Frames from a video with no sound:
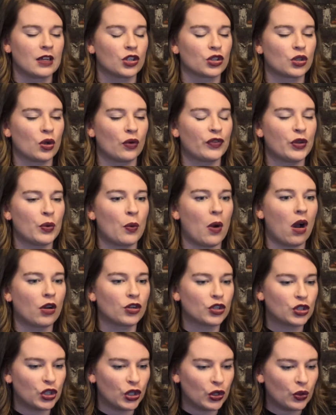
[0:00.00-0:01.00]
So if you
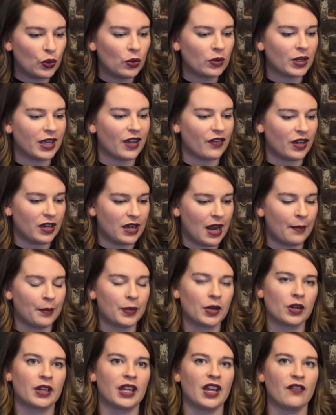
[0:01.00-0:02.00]
do give a
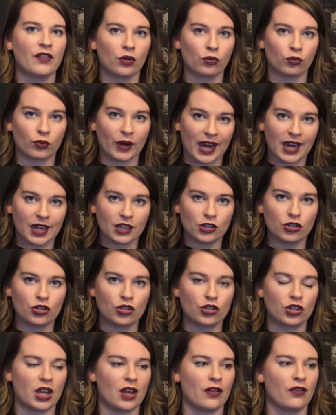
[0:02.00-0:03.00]
number, give a
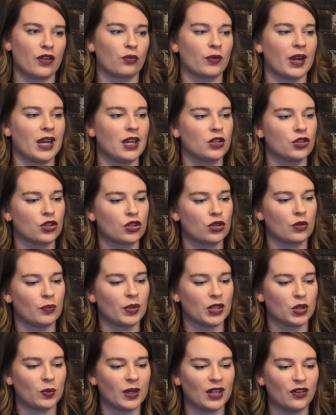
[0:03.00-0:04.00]
range, give a range
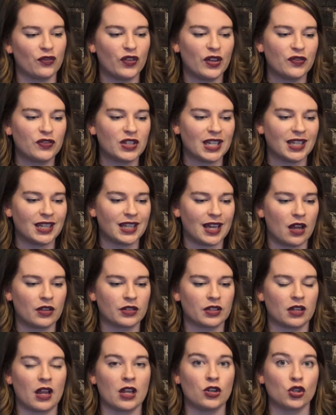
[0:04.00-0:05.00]
between
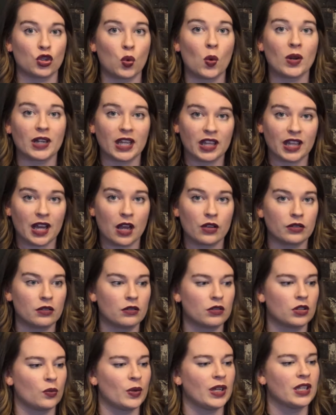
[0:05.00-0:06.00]
15,000 and
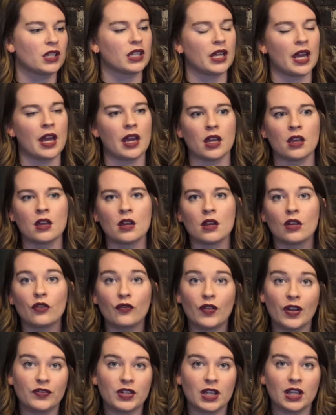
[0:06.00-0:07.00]
20,000. So we'd say
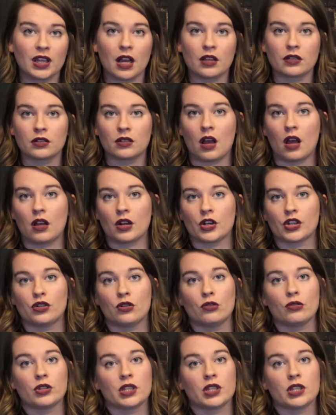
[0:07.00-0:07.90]
$50,000 to